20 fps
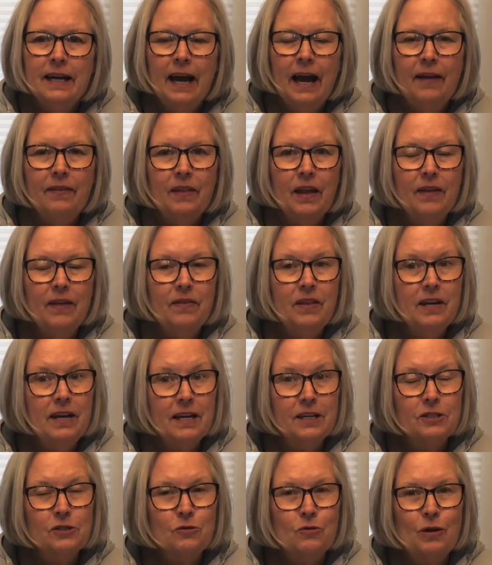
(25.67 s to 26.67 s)
and then the
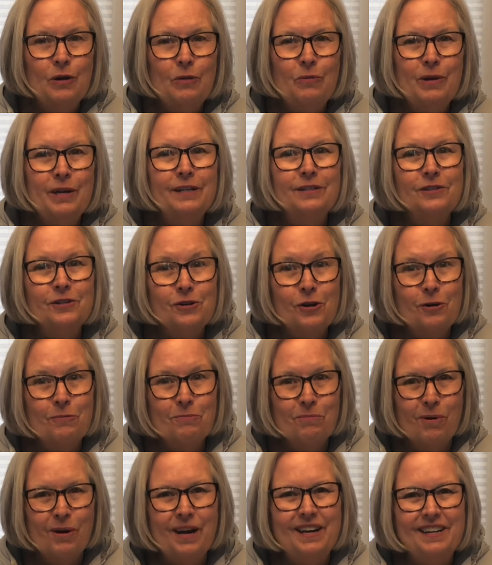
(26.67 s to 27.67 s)
next three we can start
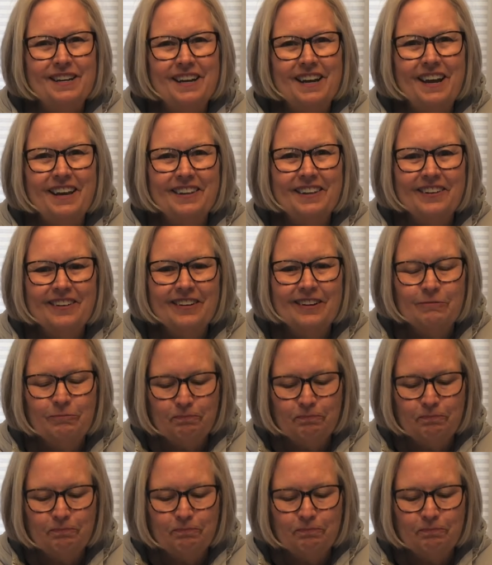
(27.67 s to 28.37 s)
praying together.